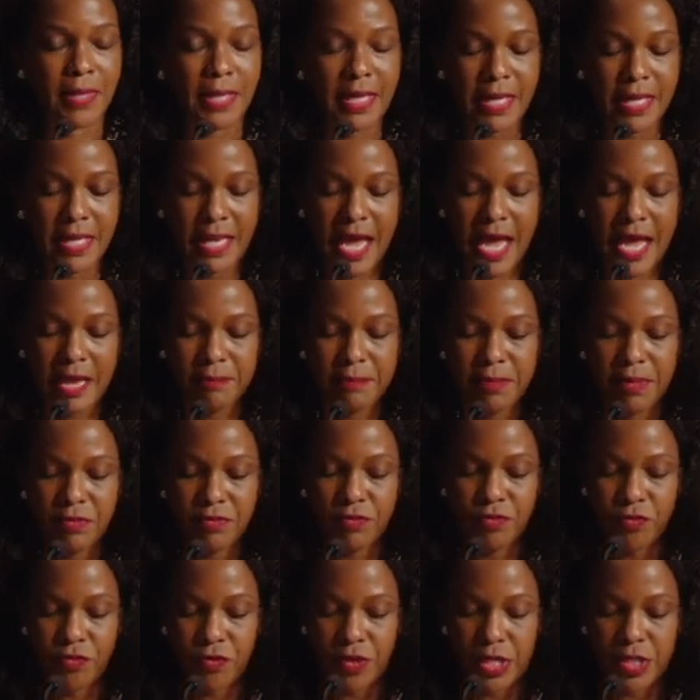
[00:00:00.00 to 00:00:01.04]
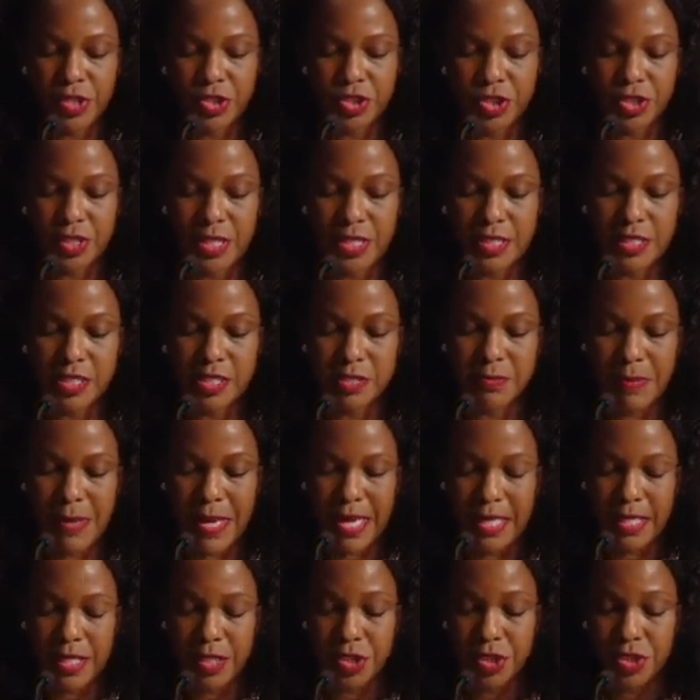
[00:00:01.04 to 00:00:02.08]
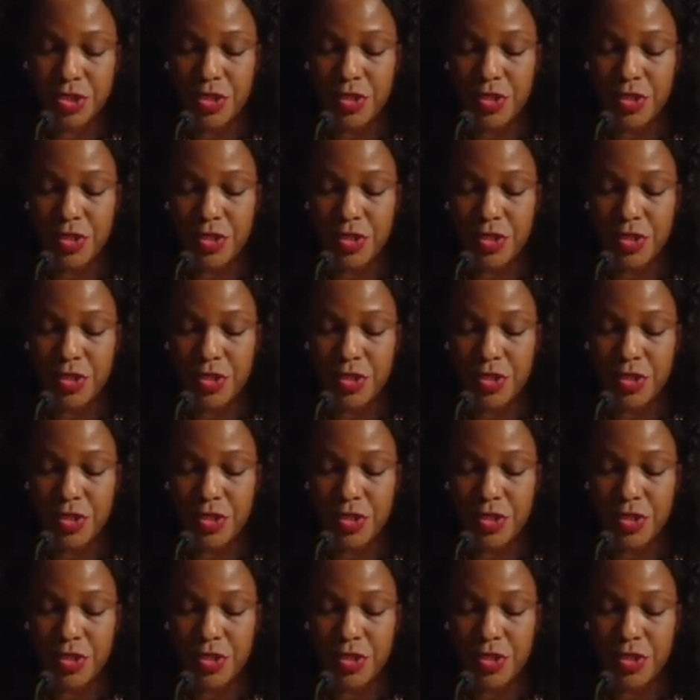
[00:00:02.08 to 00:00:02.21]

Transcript: It had been French, then Spanish,